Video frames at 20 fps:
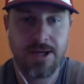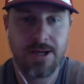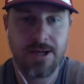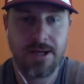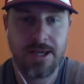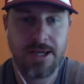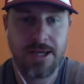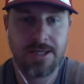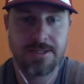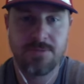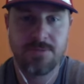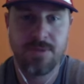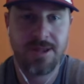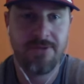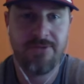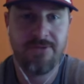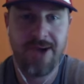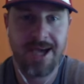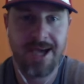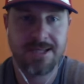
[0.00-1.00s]
He's been the
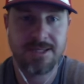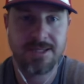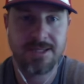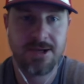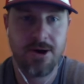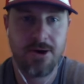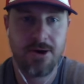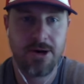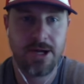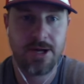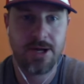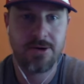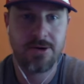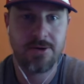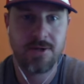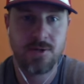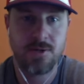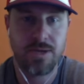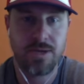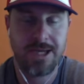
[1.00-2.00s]
fastest car here this
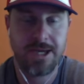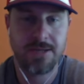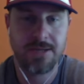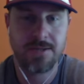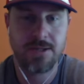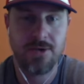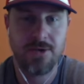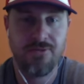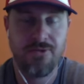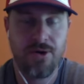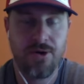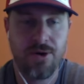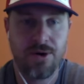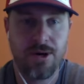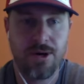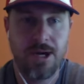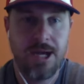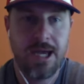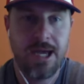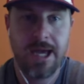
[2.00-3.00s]
weekend so far,
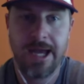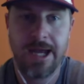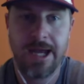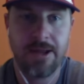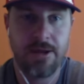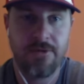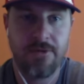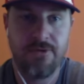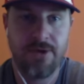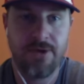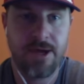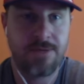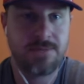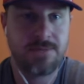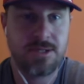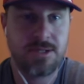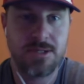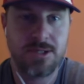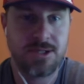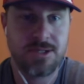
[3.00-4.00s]
and I look for him to
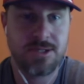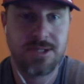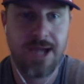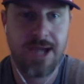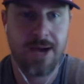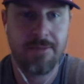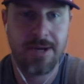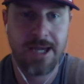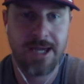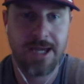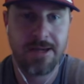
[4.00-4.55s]
just dominate